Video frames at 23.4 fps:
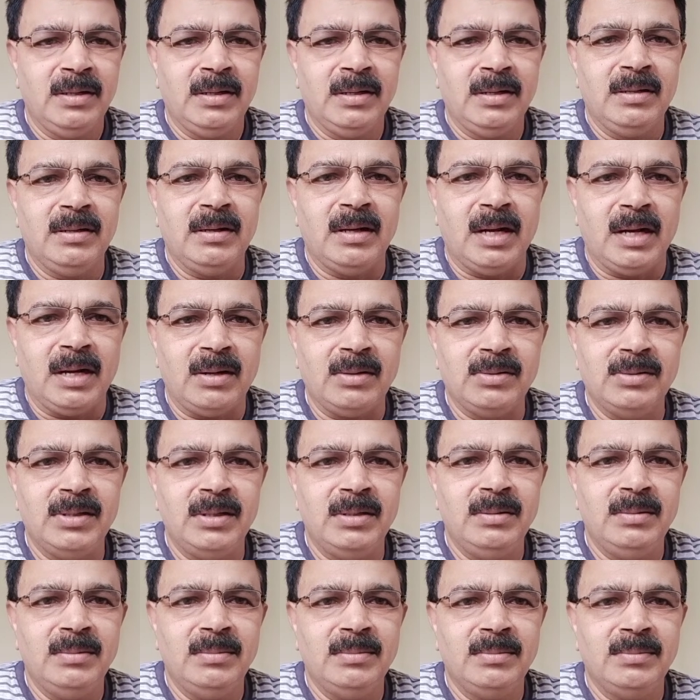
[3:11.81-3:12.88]
nitrogen,
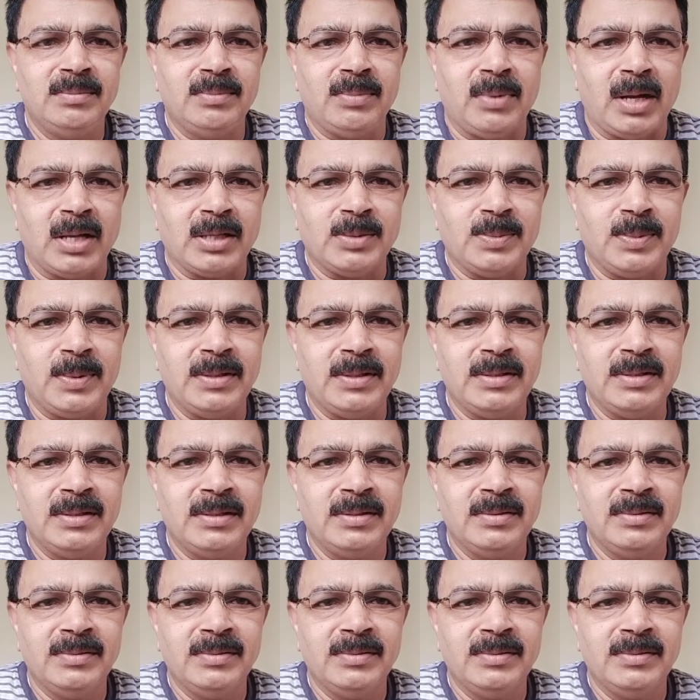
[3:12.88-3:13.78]
phosphorus,